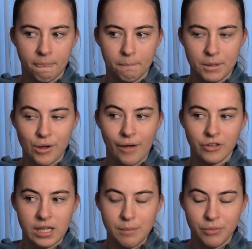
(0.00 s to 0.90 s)
but you have
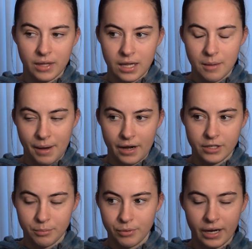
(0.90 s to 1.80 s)
to keep thinking about
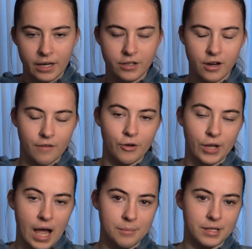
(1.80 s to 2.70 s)
it to bring it into your
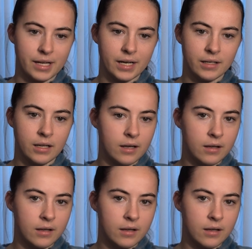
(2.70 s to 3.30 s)
vocabulary.